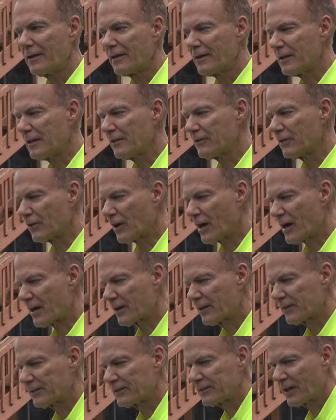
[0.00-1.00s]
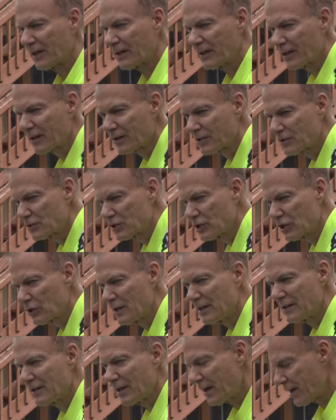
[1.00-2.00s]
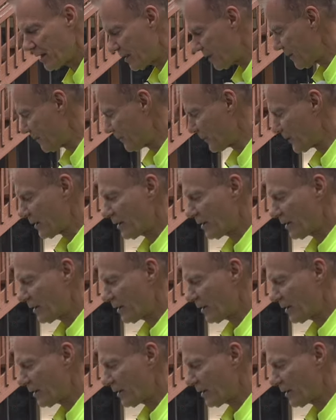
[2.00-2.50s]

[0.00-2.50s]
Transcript: even on a sunny, cheery day,